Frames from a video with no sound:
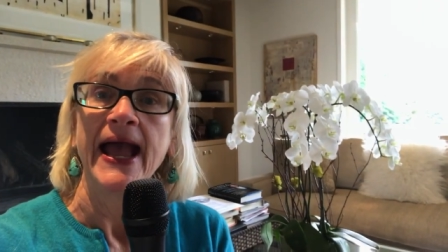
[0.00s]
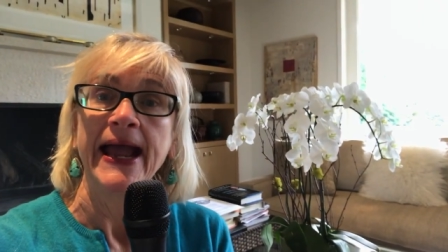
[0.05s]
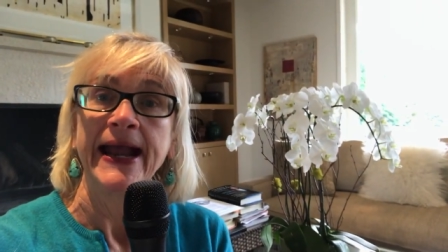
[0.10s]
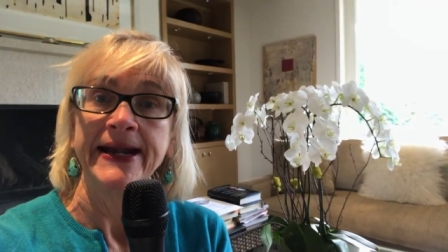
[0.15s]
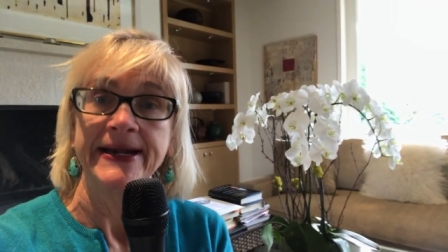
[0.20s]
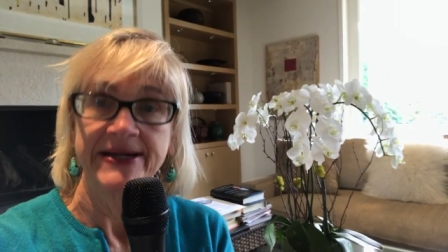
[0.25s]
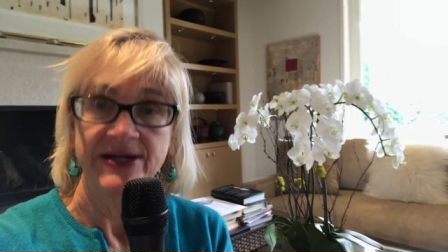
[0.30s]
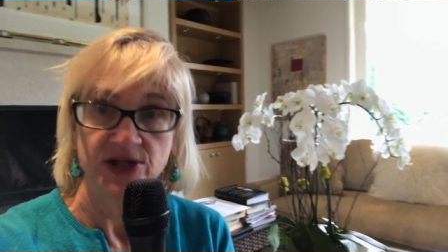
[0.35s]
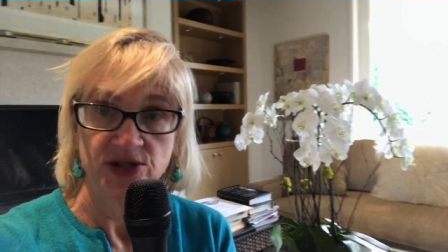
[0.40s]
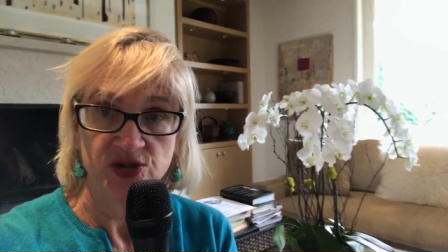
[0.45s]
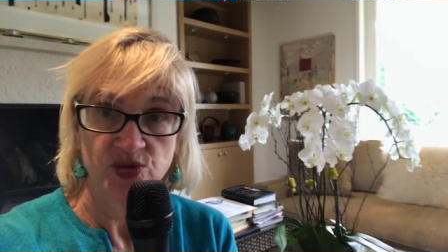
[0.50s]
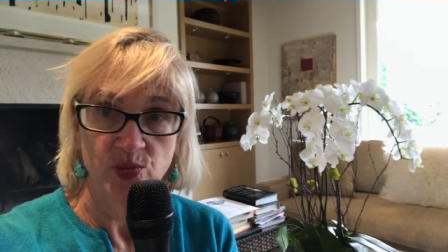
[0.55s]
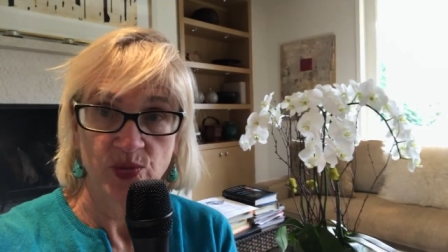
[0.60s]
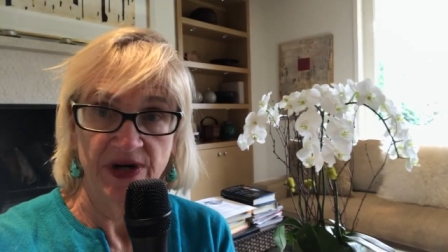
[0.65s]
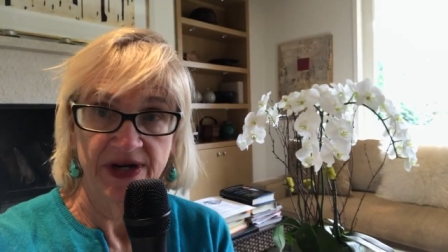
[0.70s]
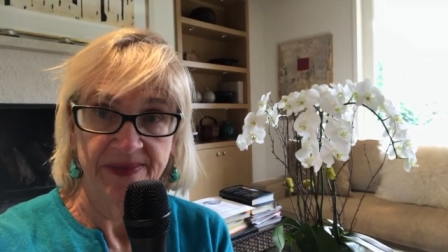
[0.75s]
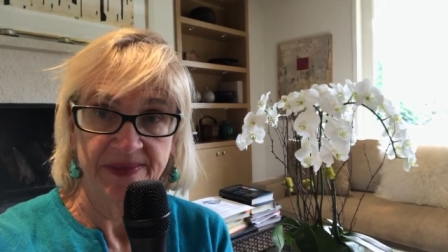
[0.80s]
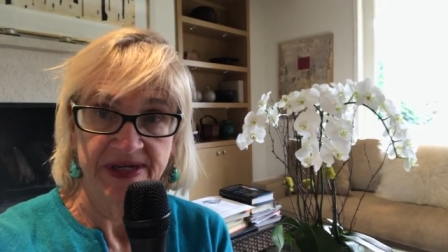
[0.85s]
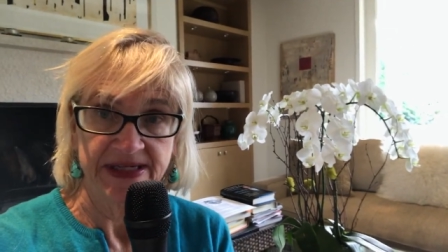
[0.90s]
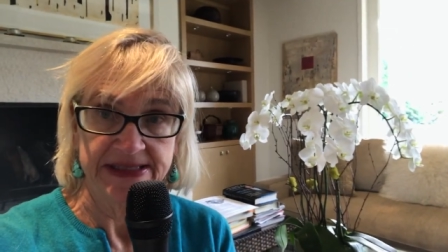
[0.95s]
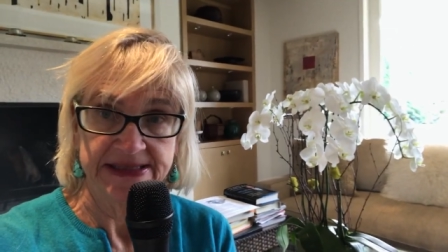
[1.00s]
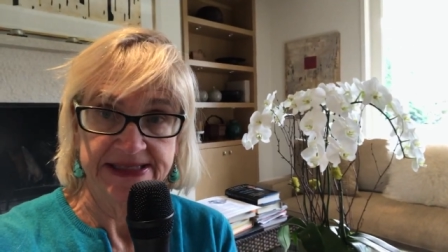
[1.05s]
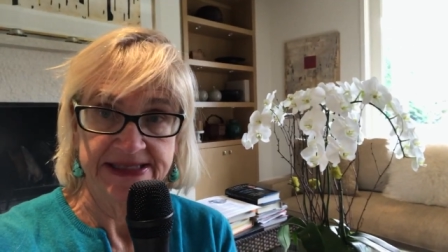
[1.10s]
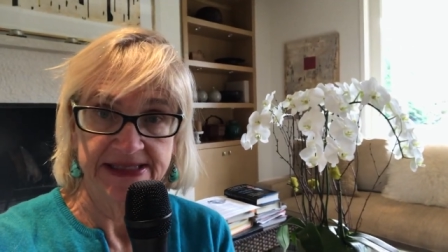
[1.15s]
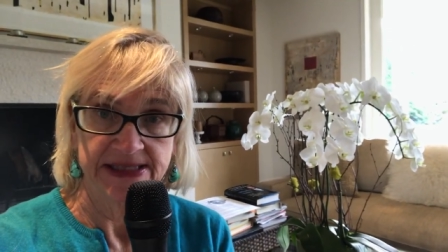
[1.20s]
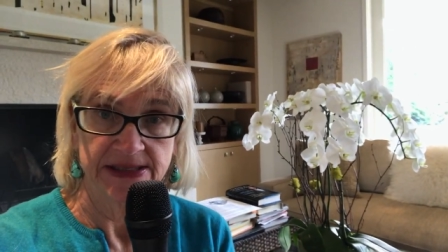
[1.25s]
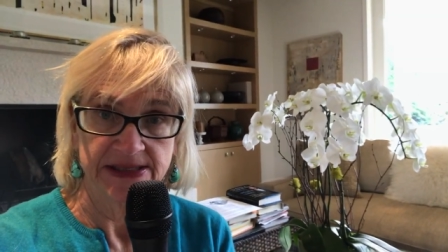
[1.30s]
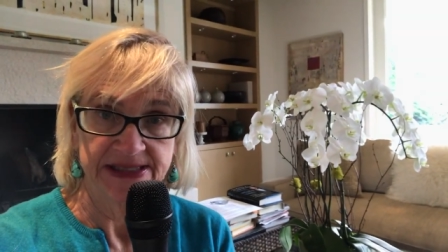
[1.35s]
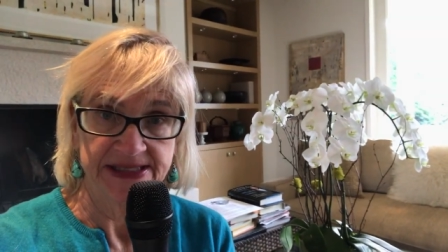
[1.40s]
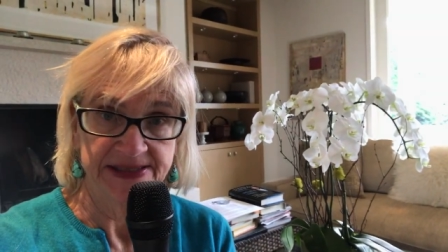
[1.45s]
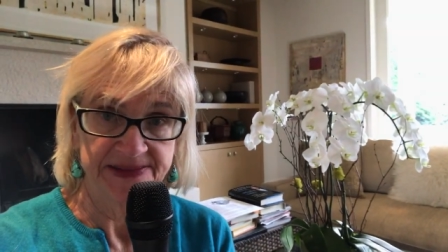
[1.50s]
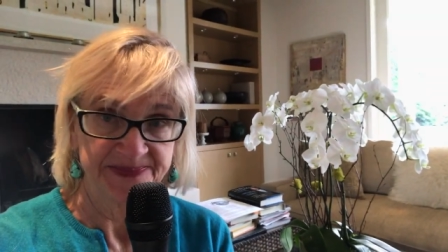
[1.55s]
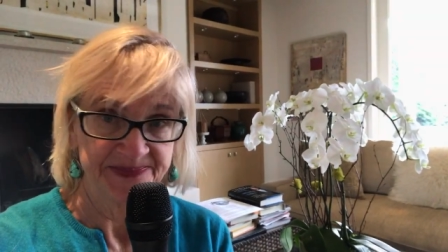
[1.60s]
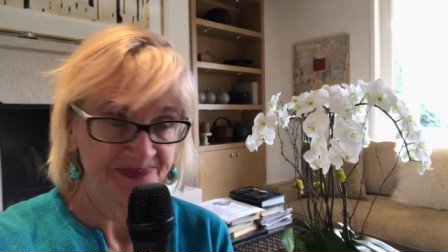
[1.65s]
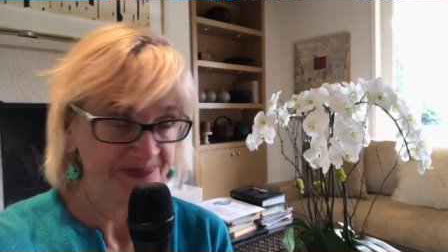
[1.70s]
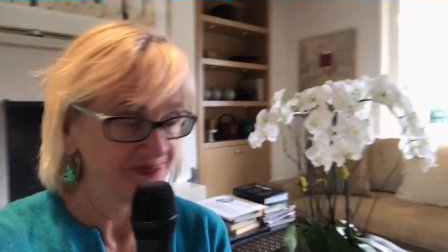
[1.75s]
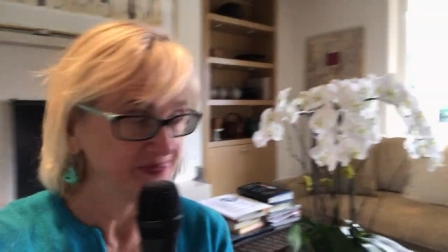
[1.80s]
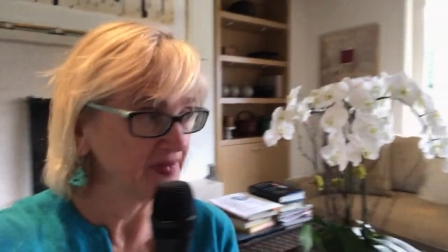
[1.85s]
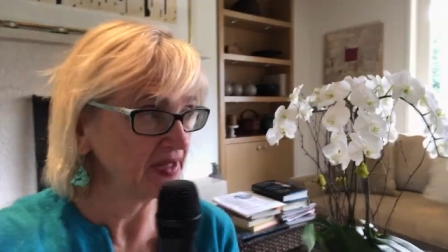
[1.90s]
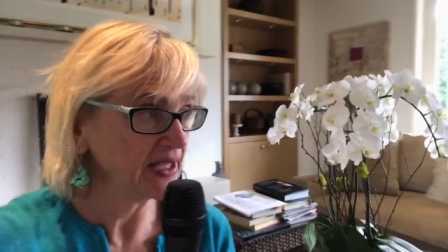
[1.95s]
And here's what I'm going to tell you.
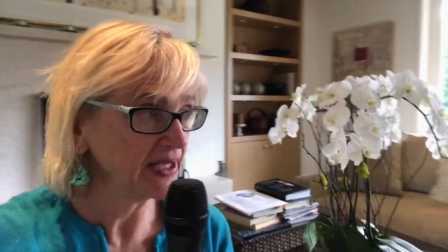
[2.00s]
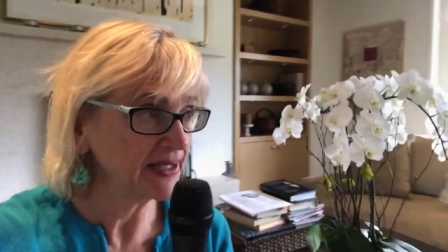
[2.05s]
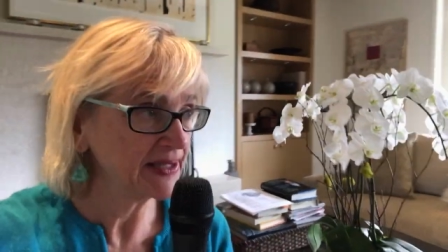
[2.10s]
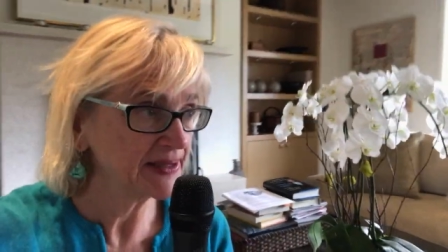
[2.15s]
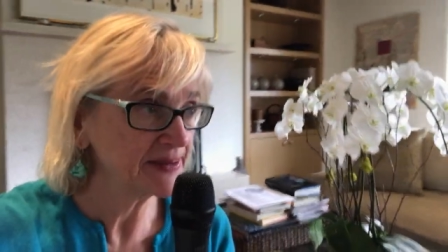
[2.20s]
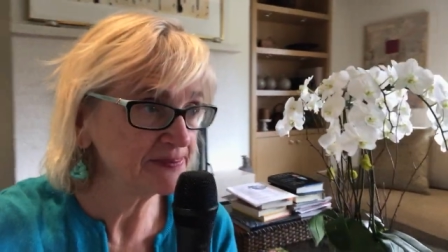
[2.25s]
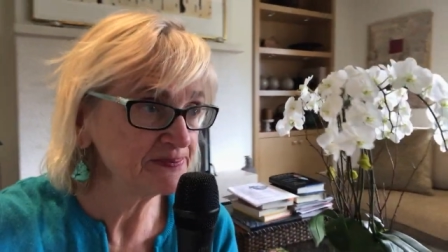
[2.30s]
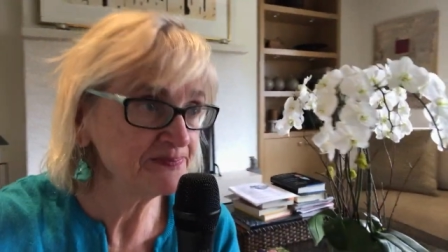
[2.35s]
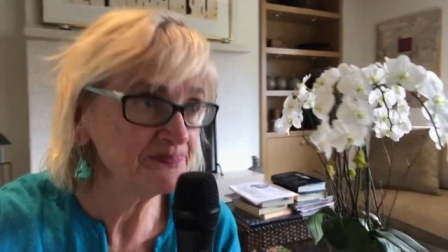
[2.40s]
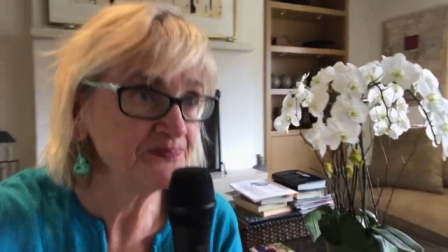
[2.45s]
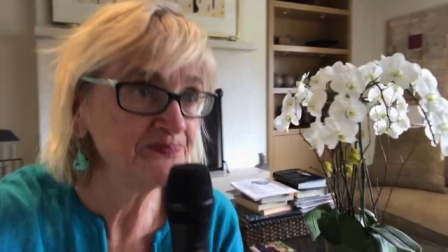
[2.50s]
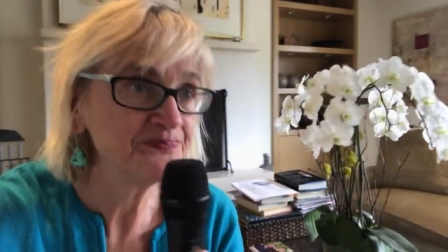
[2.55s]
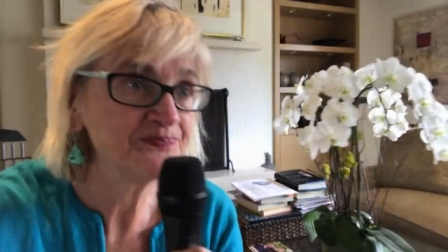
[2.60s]
I've